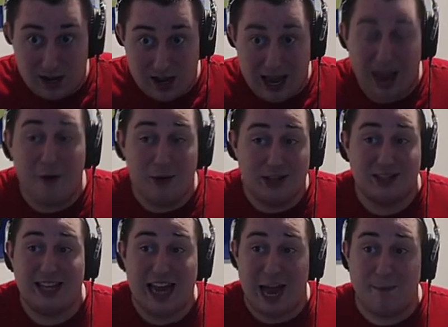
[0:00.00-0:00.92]
it was
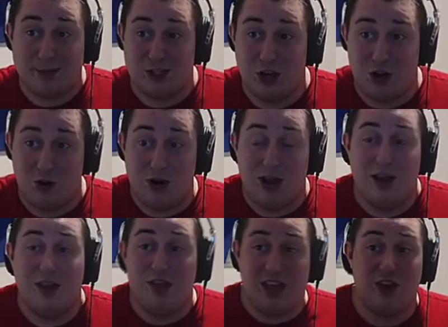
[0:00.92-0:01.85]
the episode
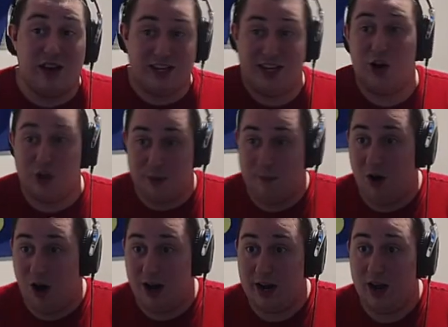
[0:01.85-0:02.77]
that you guys killed them
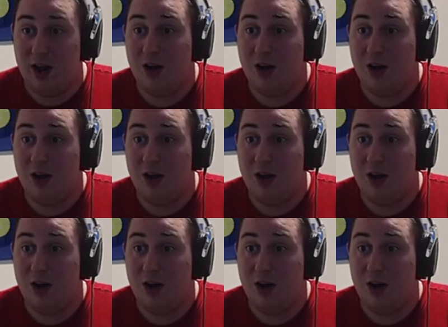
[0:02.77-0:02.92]
on